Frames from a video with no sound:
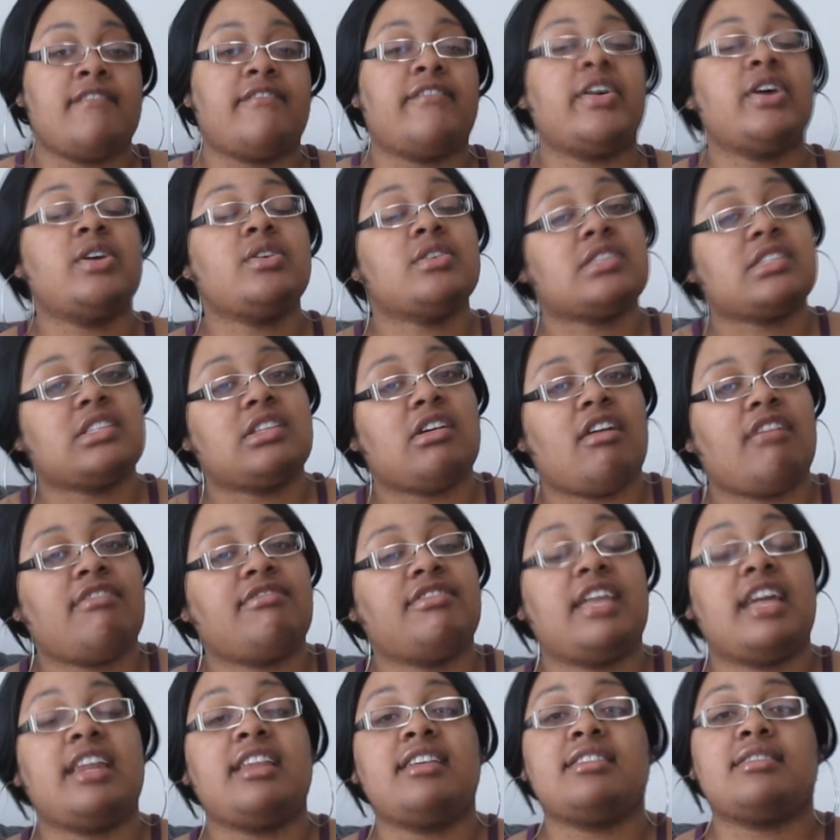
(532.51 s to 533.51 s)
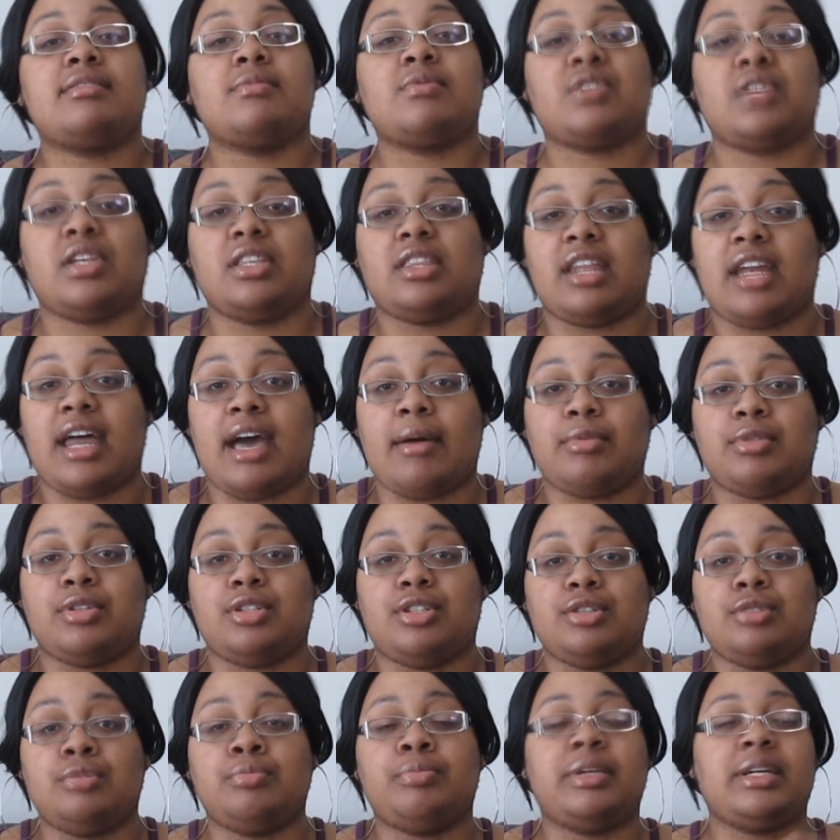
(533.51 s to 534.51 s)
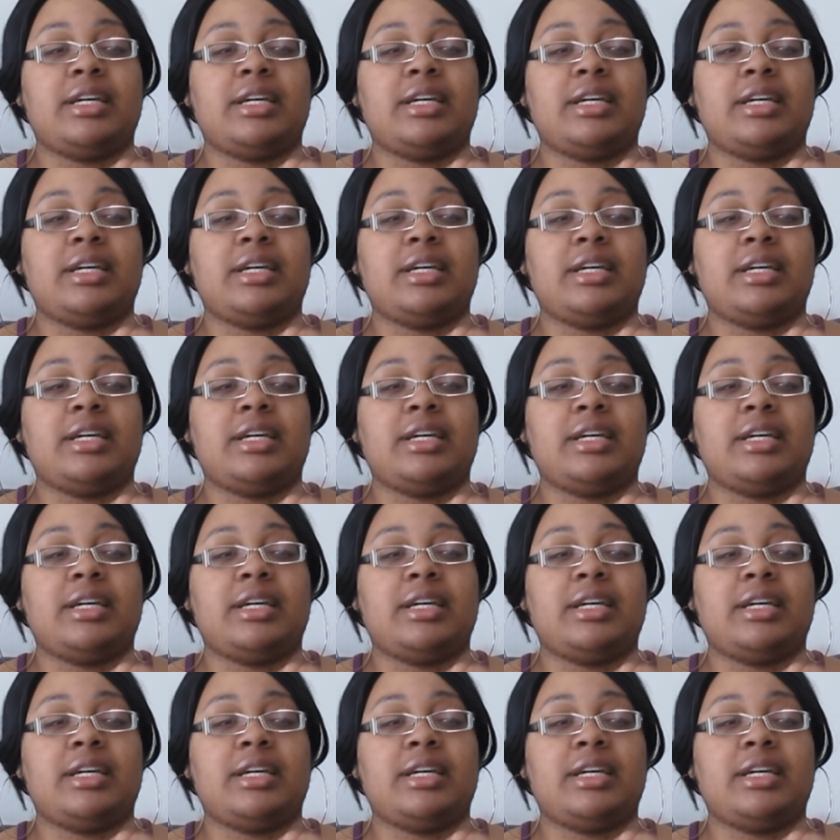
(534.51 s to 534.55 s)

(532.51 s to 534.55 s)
First off, that is some shit that I would do,